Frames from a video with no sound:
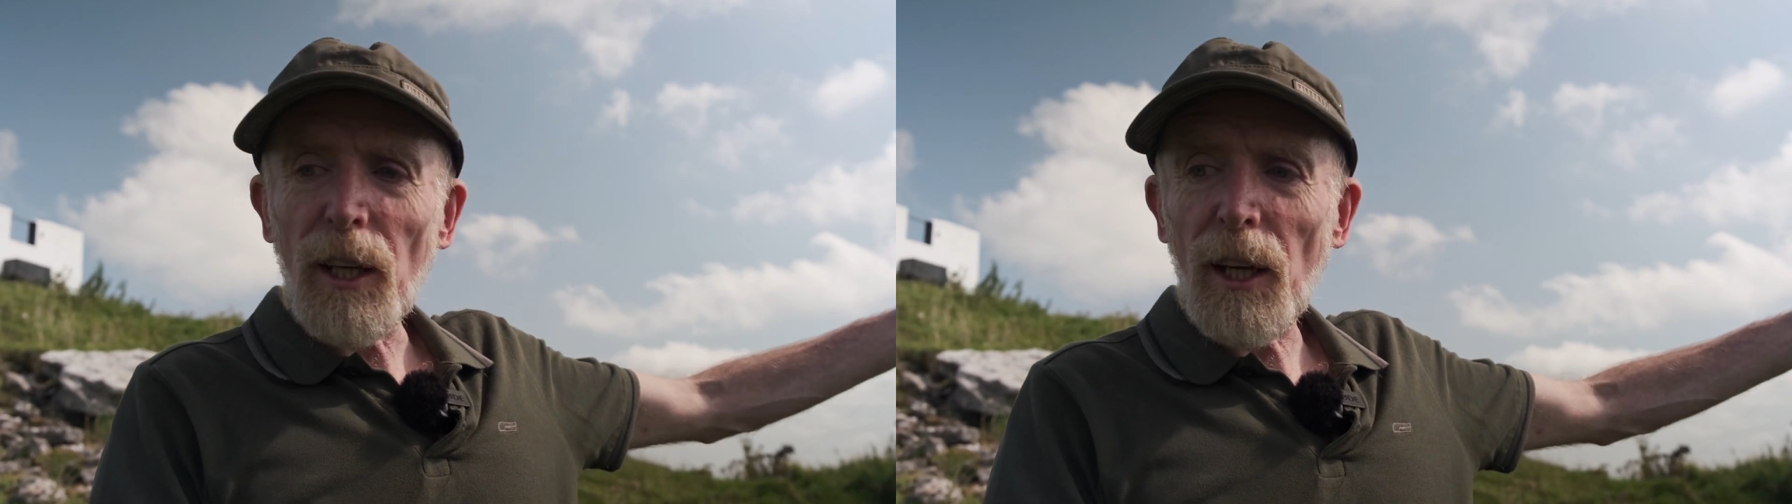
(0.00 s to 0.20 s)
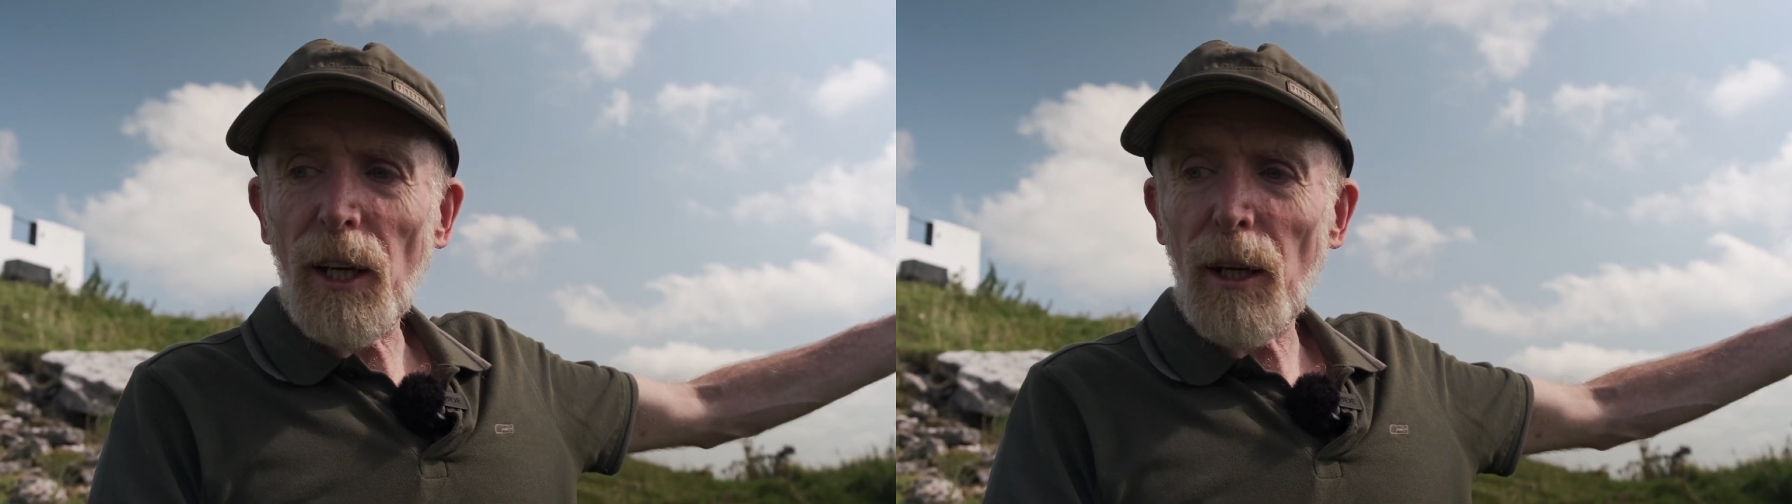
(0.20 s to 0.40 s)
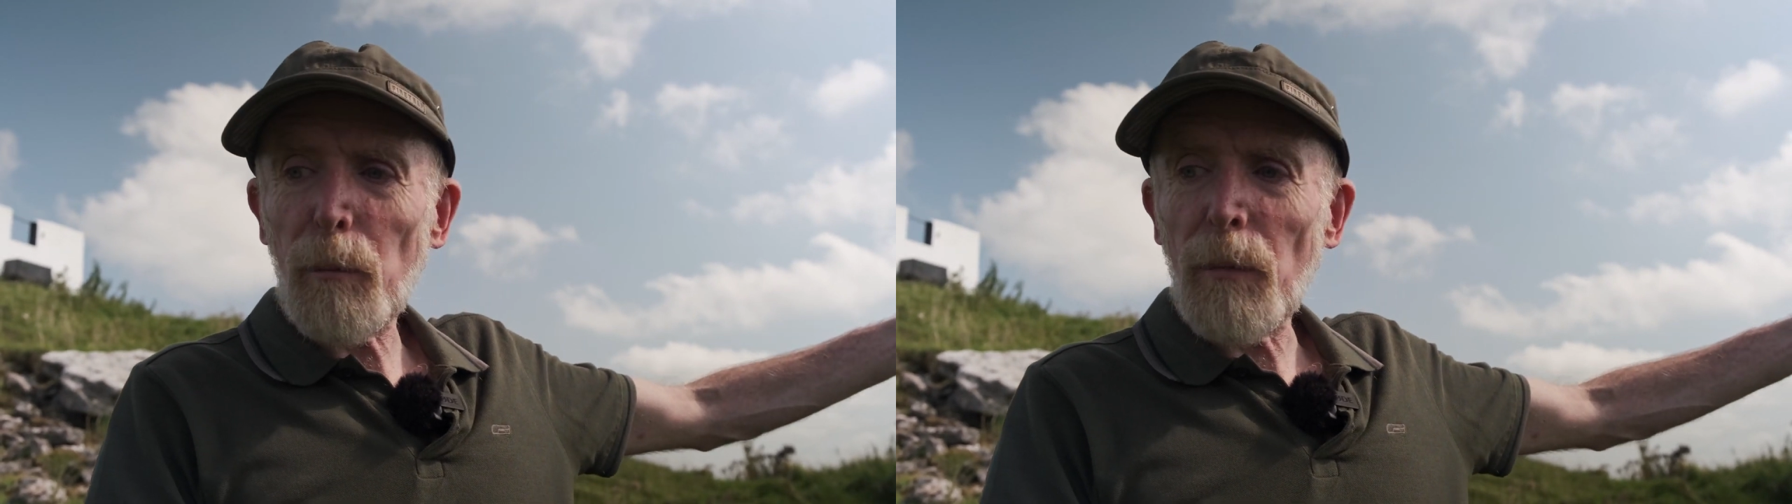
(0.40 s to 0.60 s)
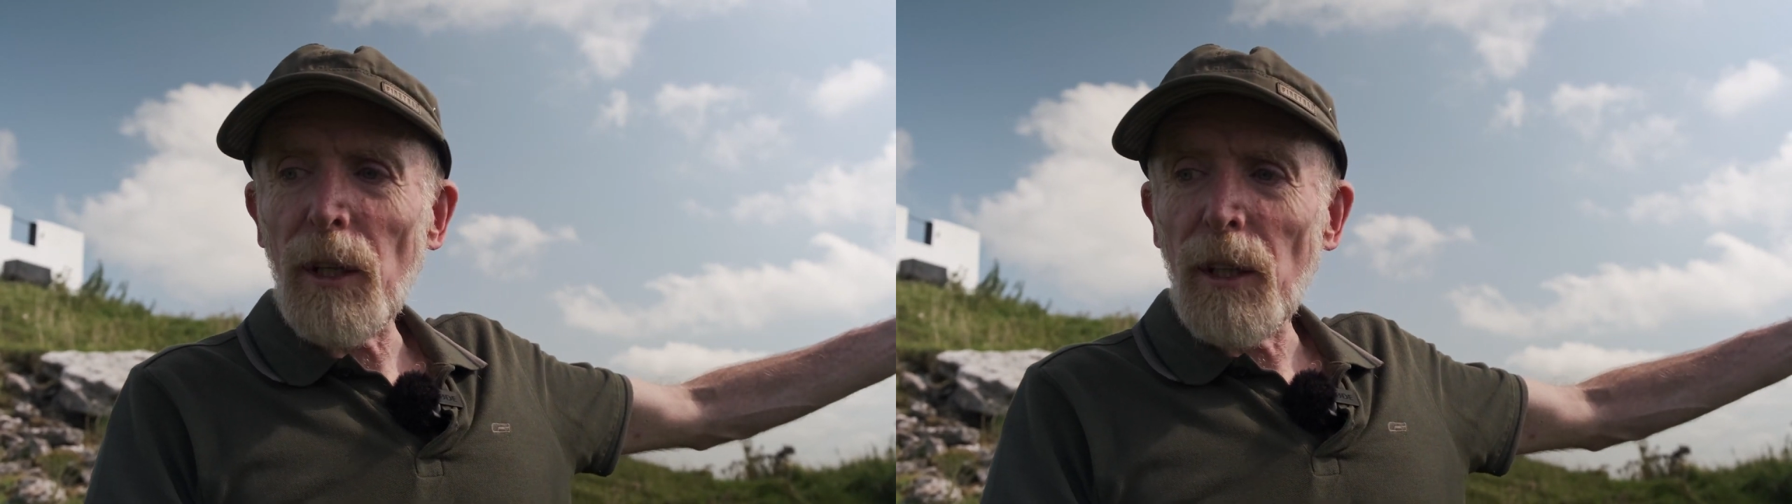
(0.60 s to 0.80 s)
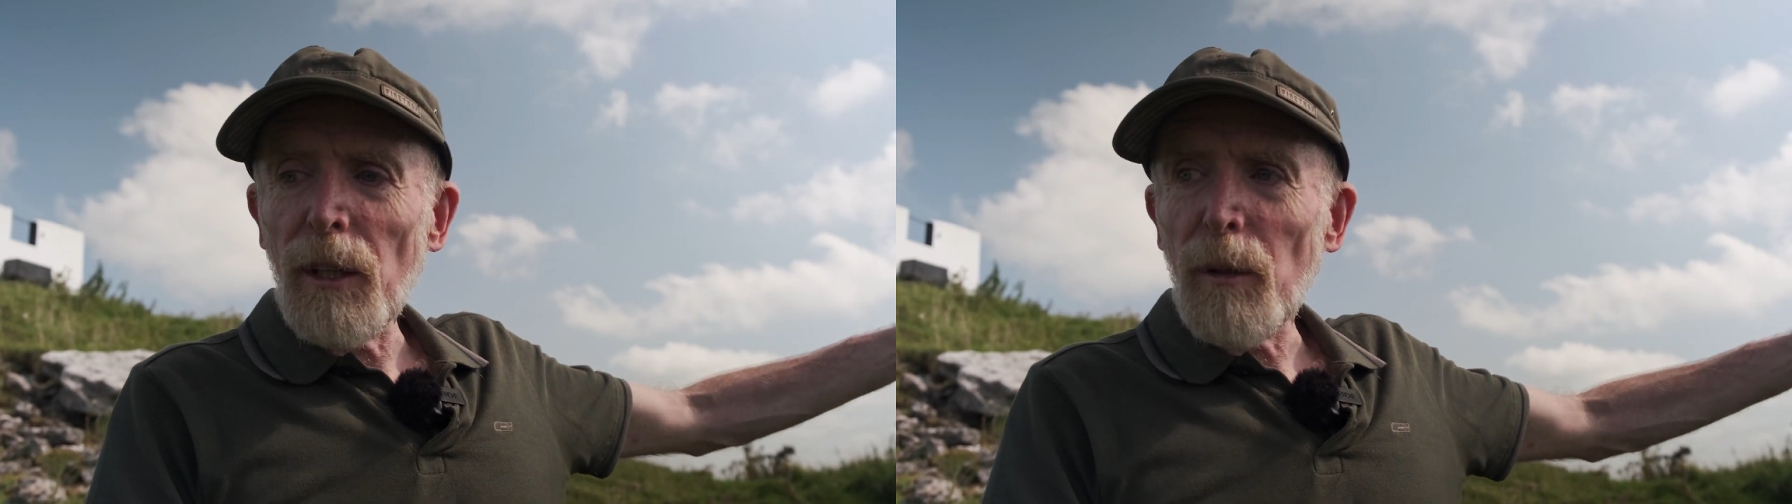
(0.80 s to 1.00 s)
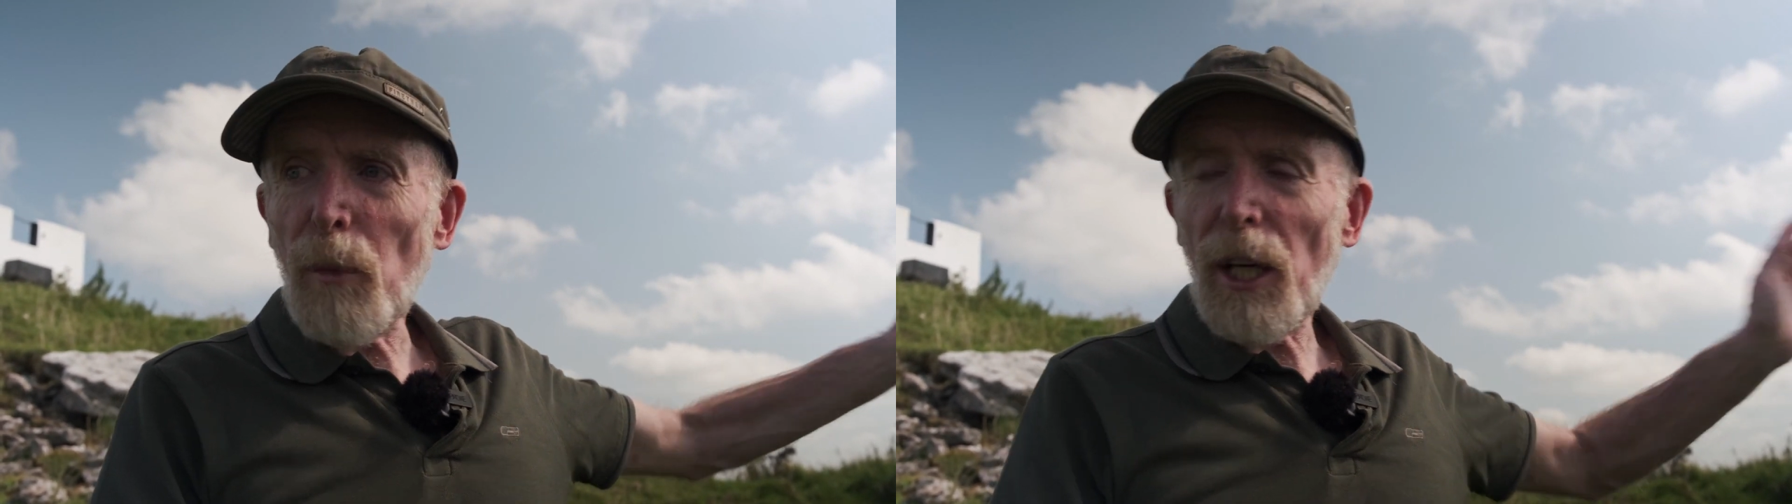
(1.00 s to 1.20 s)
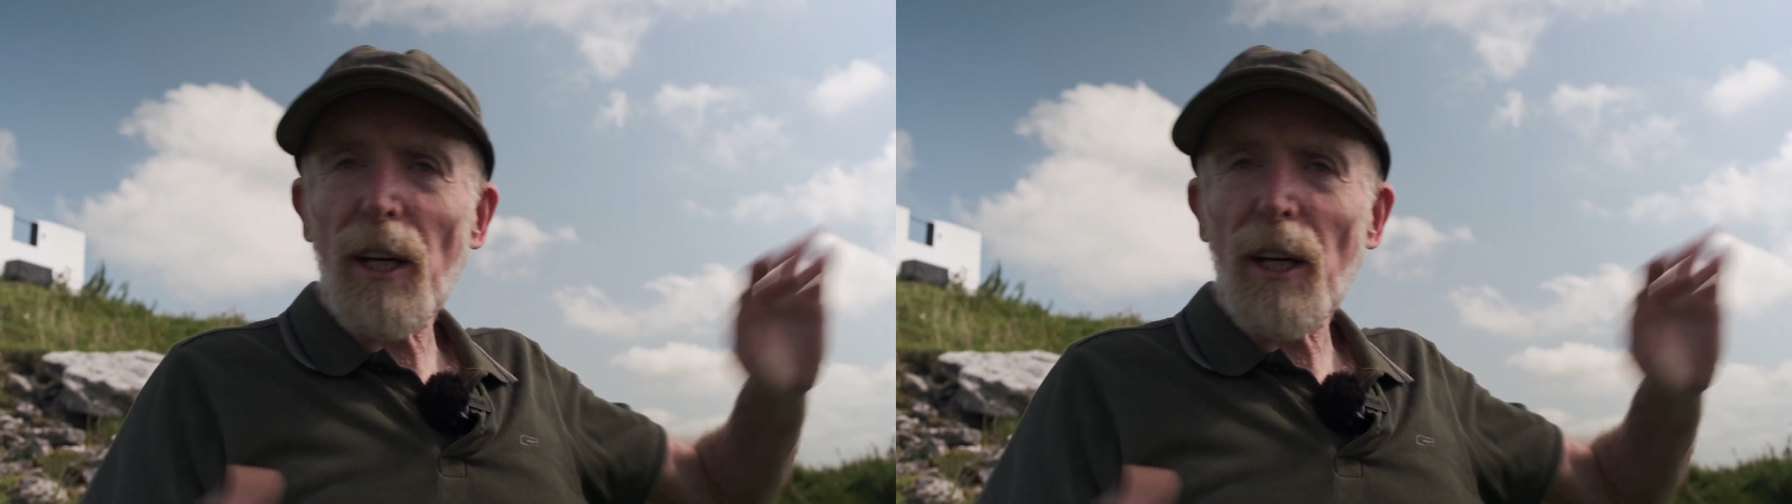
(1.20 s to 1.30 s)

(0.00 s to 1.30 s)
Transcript: might